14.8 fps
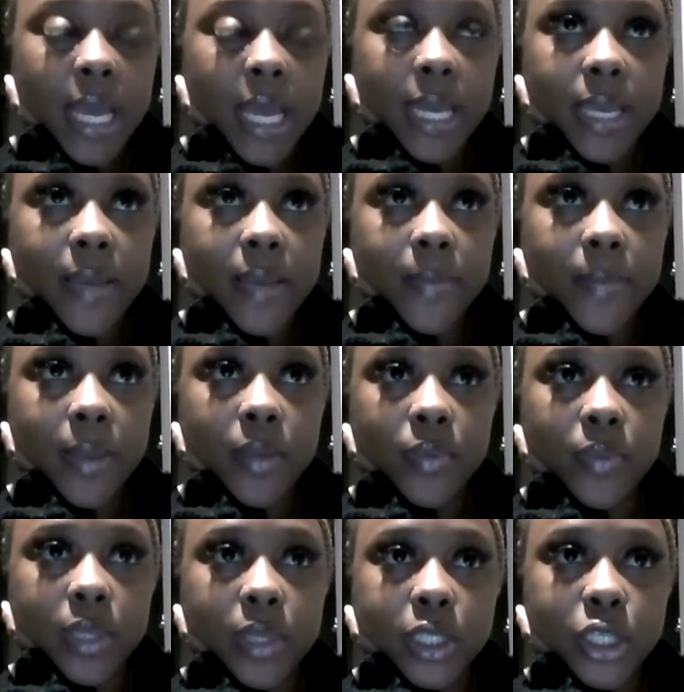I am a
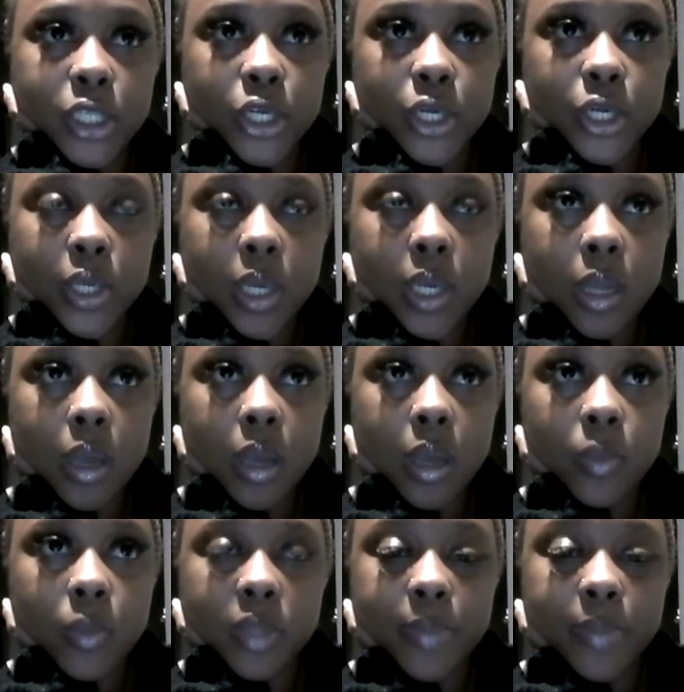realtor
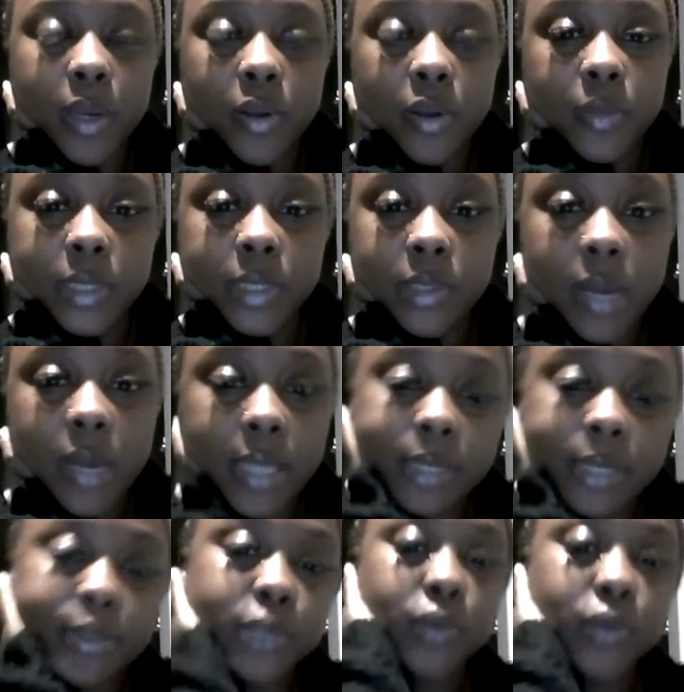with Better Homes and Gardens
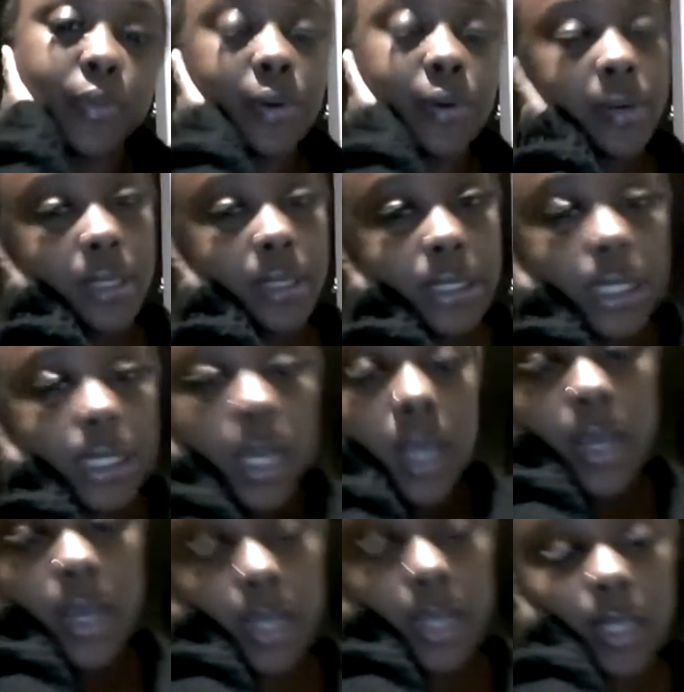Metro Brokers
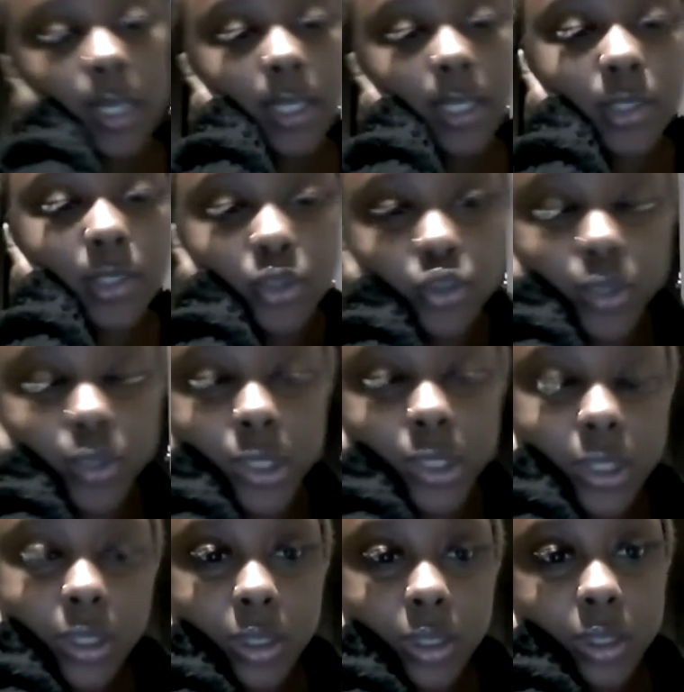in Atlanta,
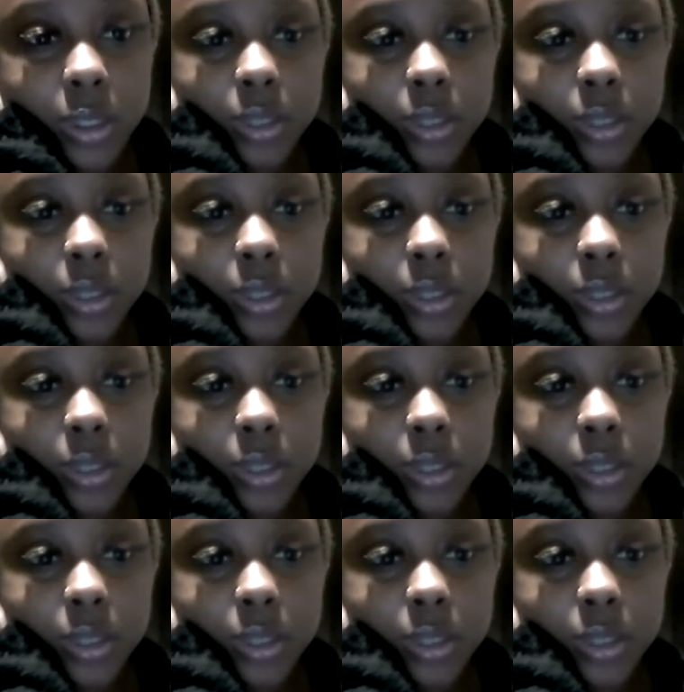Georgia.